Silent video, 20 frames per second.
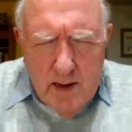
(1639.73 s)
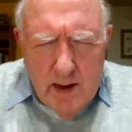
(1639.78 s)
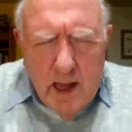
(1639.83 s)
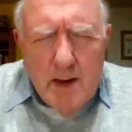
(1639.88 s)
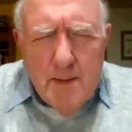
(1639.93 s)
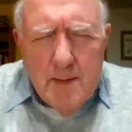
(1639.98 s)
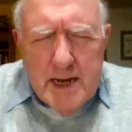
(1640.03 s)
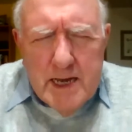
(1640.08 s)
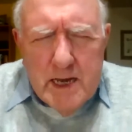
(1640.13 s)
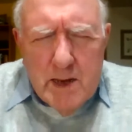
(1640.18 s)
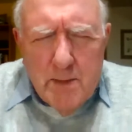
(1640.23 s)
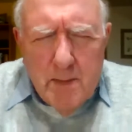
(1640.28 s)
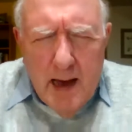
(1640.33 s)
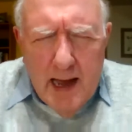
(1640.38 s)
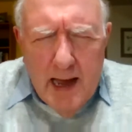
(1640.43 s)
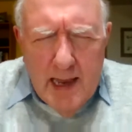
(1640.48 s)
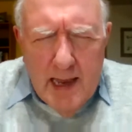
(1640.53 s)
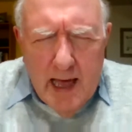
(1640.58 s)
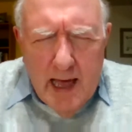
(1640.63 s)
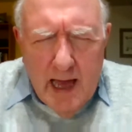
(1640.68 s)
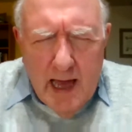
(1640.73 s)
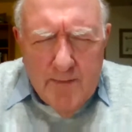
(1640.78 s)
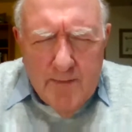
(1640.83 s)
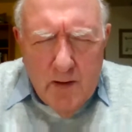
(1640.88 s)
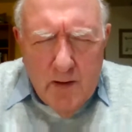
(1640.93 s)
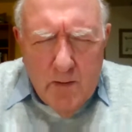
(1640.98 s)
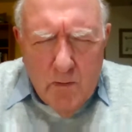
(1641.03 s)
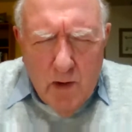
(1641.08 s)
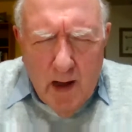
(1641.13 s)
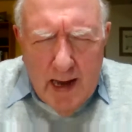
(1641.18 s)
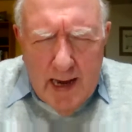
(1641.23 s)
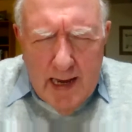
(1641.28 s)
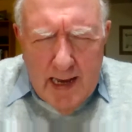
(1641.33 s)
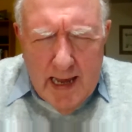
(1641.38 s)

Come into my life right